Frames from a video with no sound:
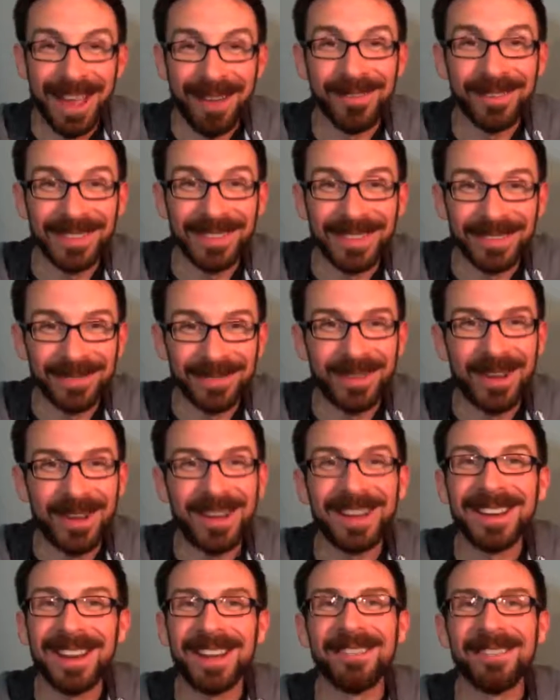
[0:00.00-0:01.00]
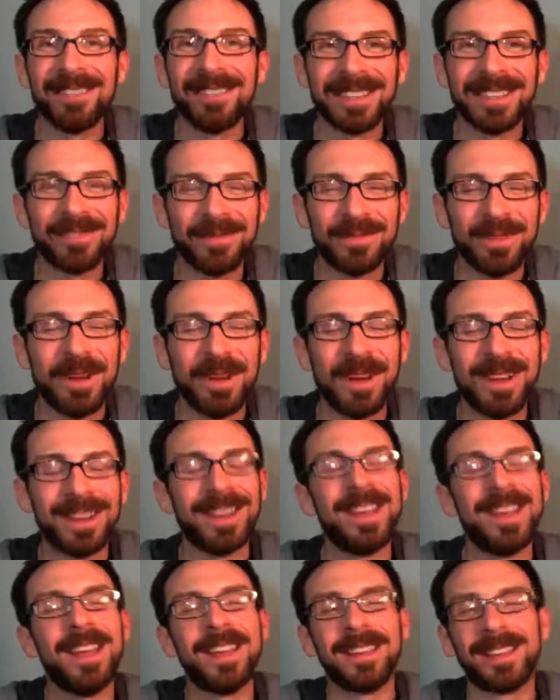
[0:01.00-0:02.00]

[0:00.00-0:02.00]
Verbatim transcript: Everything's fine. Everything's fine.